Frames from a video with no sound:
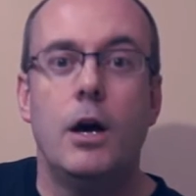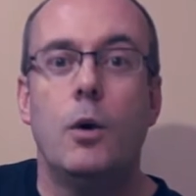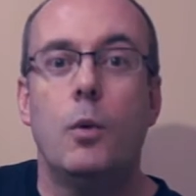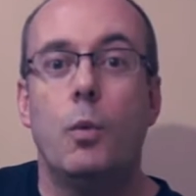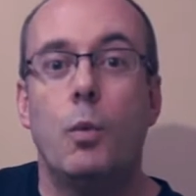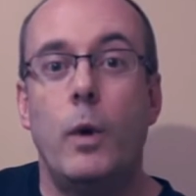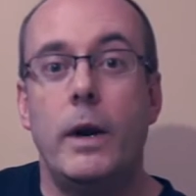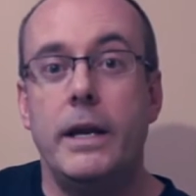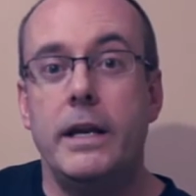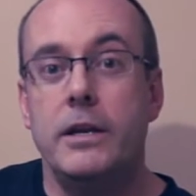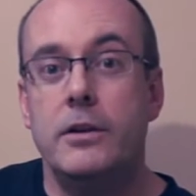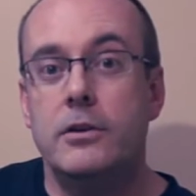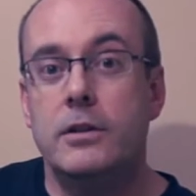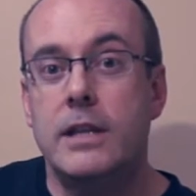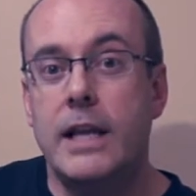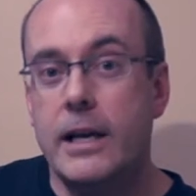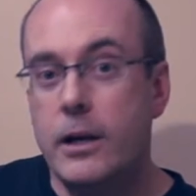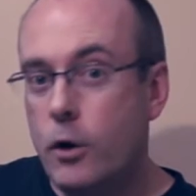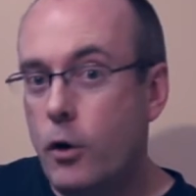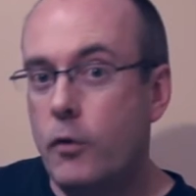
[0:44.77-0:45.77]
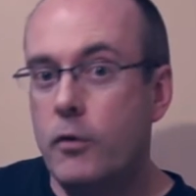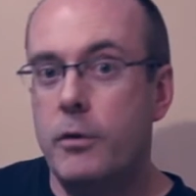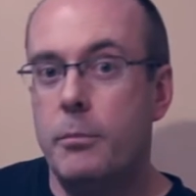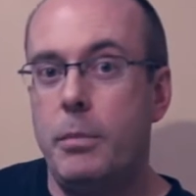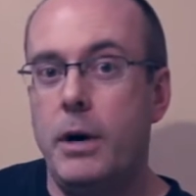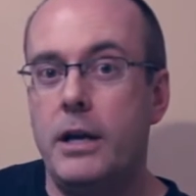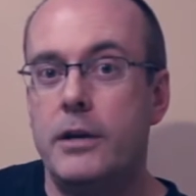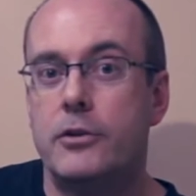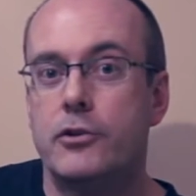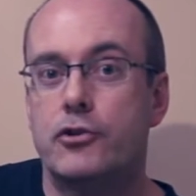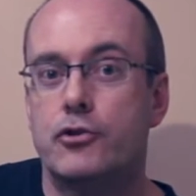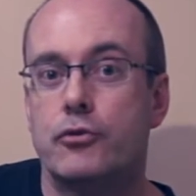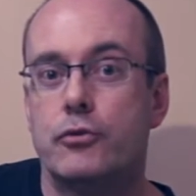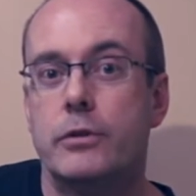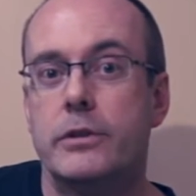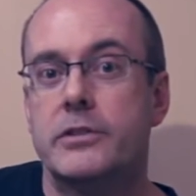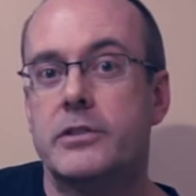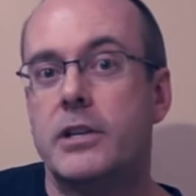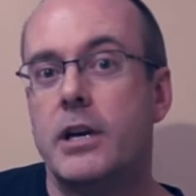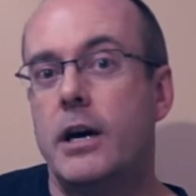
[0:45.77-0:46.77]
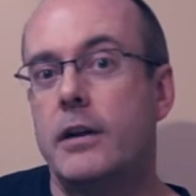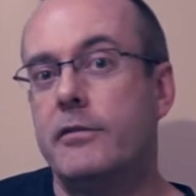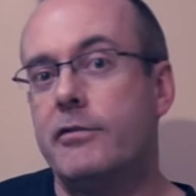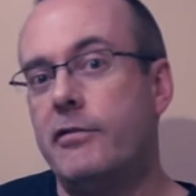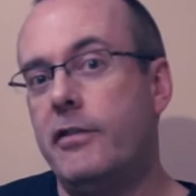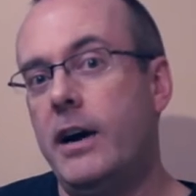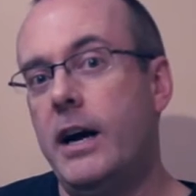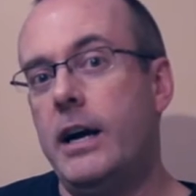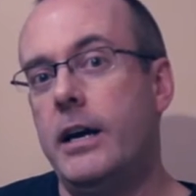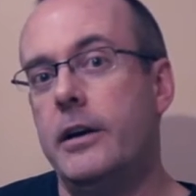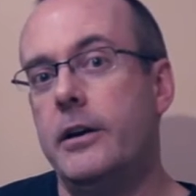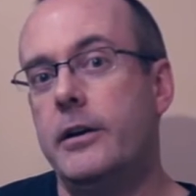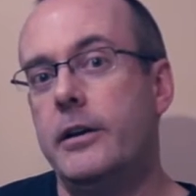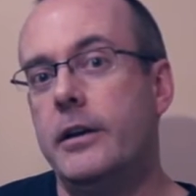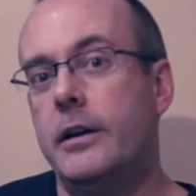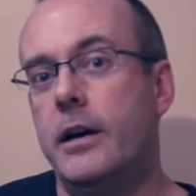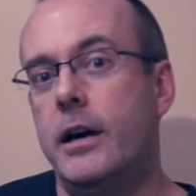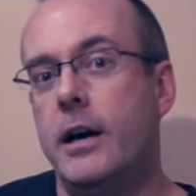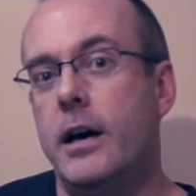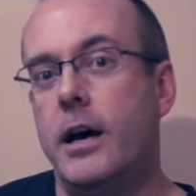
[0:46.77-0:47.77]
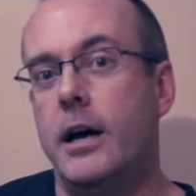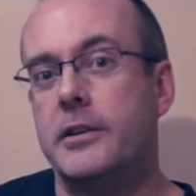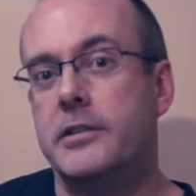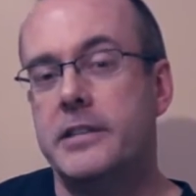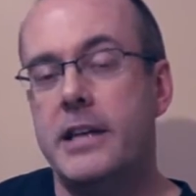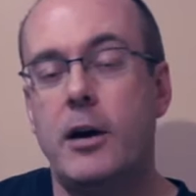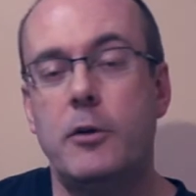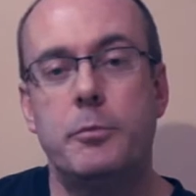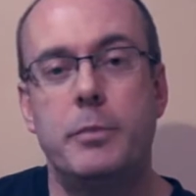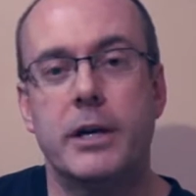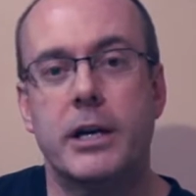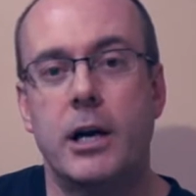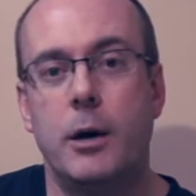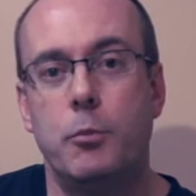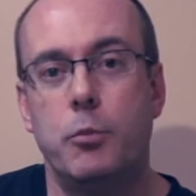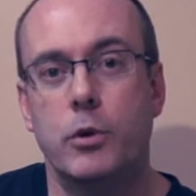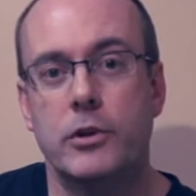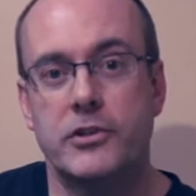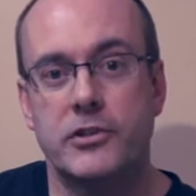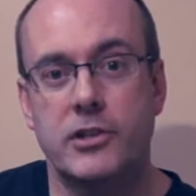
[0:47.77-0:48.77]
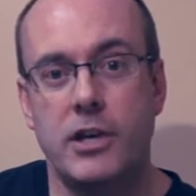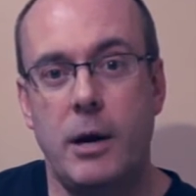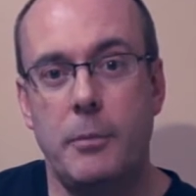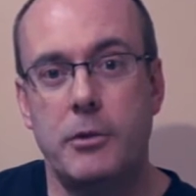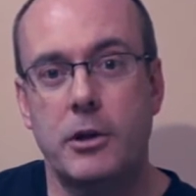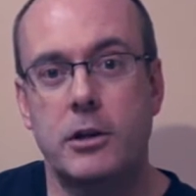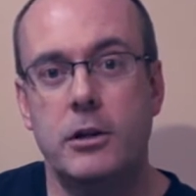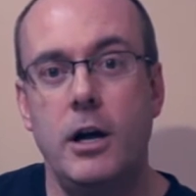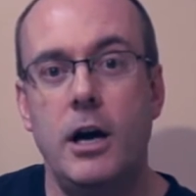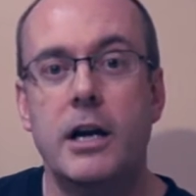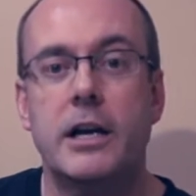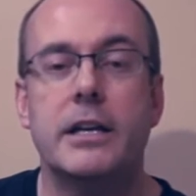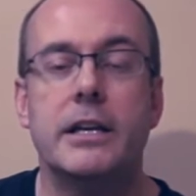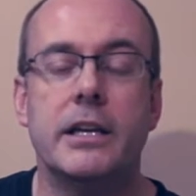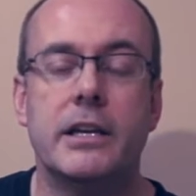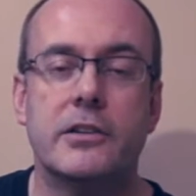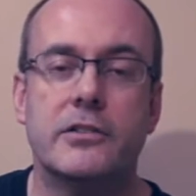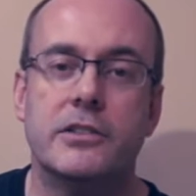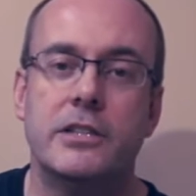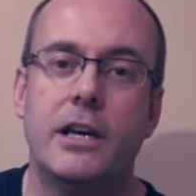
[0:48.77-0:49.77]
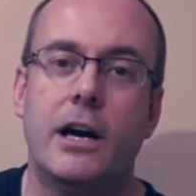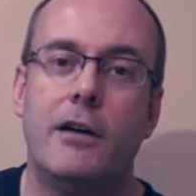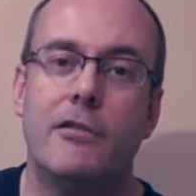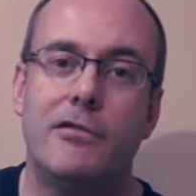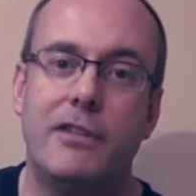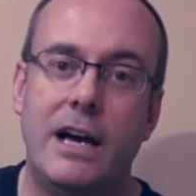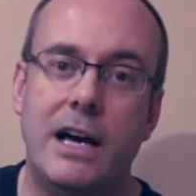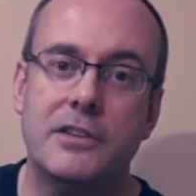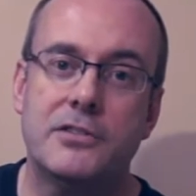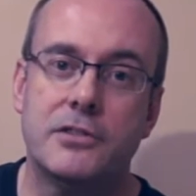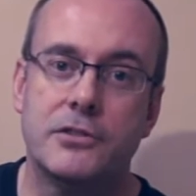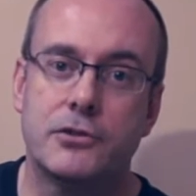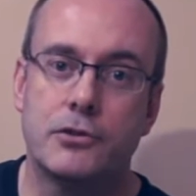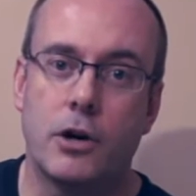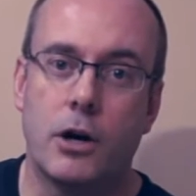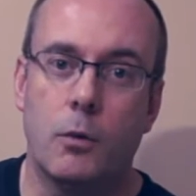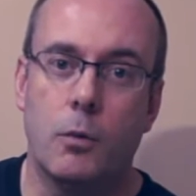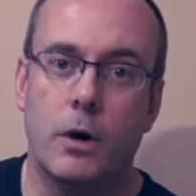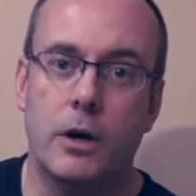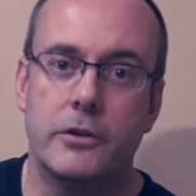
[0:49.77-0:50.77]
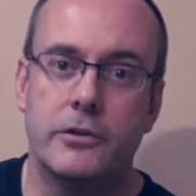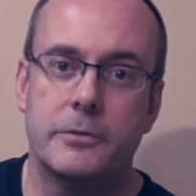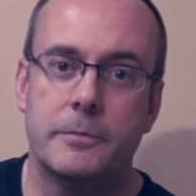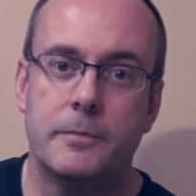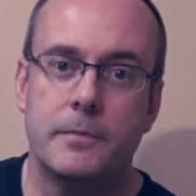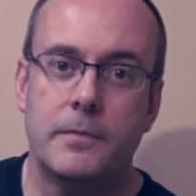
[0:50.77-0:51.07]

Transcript: When he let go of the button, drew his gun, fired, a sound pickup would stop the clock and he could see how fast his draw was.